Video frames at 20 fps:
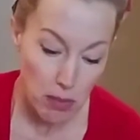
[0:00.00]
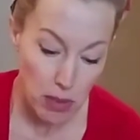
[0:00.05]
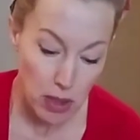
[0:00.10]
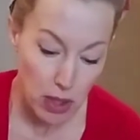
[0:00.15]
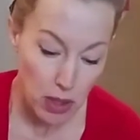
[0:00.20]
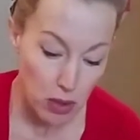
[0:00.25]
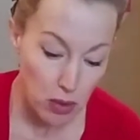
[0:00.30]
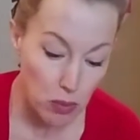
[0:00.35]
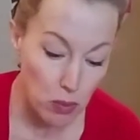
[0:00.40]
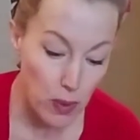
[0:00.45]

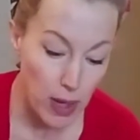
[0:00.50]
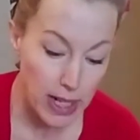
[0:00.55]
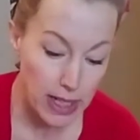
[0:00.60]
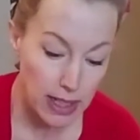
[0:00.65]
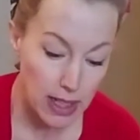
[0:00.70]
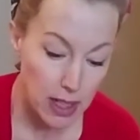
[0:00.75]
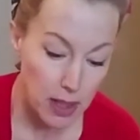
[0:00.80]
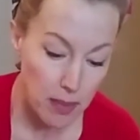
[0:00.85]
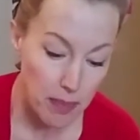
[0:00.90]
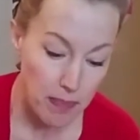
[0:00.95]
Rada,
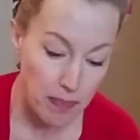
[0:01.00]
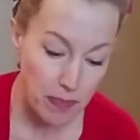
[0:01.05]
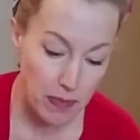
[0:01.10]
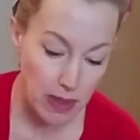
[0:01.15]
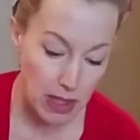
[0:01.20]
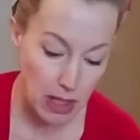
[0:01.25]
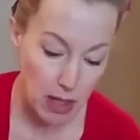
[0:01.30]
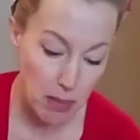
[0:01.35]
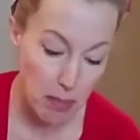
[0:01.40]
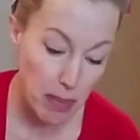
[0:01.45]

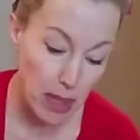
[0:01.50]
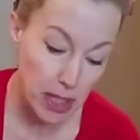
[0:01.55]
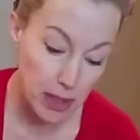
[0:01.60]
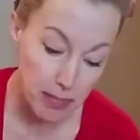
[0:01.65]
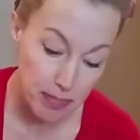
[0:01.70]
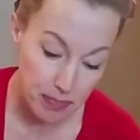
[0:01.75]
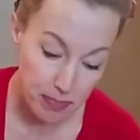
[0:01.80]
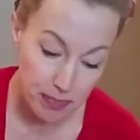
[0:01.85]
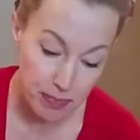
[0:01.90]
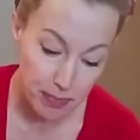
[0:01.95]
but
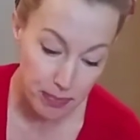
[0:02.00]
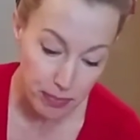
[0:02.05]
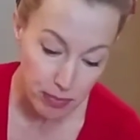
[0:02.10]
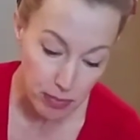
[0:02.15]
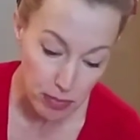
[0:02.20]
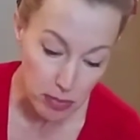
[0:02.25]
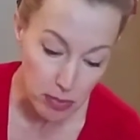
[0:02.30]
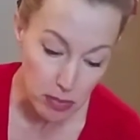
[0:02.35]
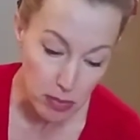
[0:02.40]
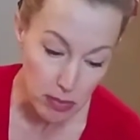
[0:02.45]

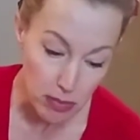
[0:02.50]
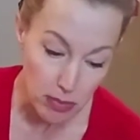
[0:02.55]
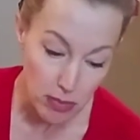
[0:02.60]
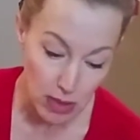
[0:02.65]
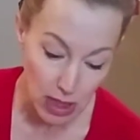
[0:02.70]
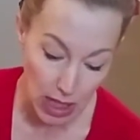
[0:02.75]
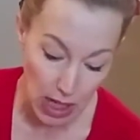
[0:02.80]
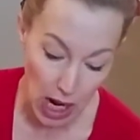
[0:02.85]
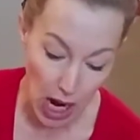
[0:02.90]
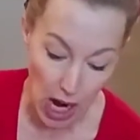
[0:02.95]

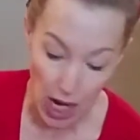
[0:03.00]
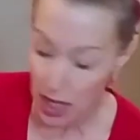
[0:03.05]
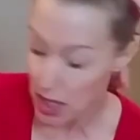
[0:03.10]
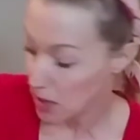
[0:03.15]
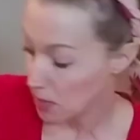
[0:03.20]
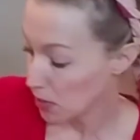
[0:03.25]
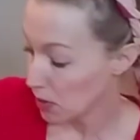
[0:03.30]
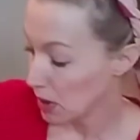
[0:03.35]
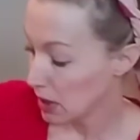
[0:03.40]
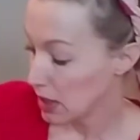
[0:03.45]
I am
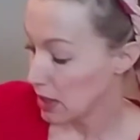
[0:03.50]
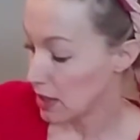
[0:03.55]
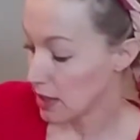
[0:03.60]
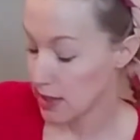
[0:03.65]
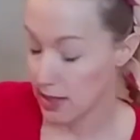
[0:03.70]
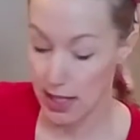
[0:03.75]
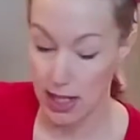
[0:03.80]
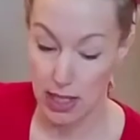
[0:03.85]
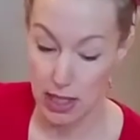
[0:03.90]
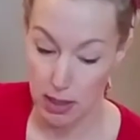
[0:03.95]
really
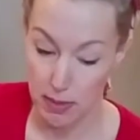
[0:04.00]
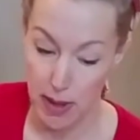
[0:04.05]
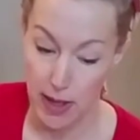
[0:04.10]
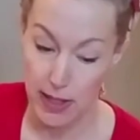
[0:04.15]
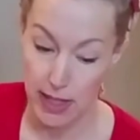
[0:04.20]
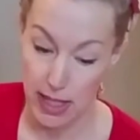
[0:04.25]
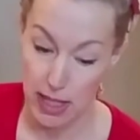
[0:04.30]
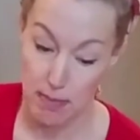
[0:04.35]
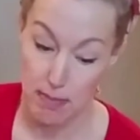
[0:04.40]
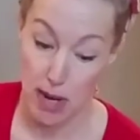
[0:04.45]
excited about
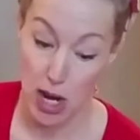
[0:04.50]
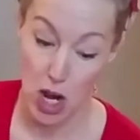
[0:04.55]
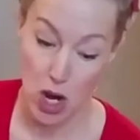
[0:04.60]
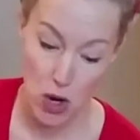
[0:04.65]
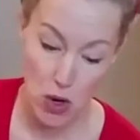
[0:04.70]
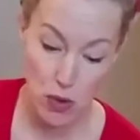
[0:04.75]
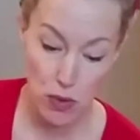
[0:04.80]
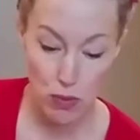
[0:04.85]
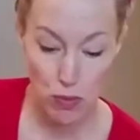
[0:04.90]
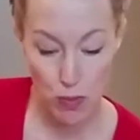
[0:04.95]
getting my
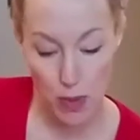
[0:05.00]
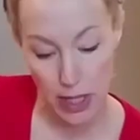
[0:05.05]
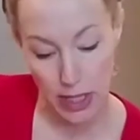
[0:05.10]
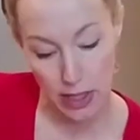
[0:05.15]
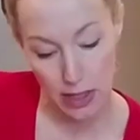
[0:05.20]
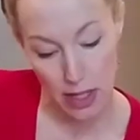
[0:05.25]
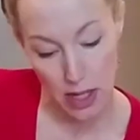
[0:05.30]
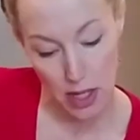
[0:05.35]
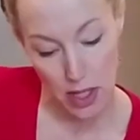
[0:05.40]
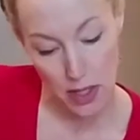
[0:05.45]
own Rada
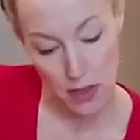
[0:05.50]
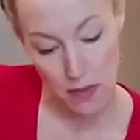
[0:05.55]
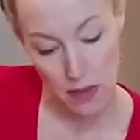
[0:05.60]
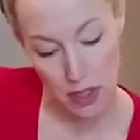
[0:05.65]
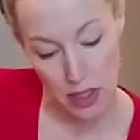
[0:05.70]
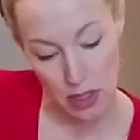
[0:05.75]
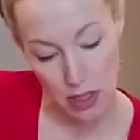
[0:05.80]
knives.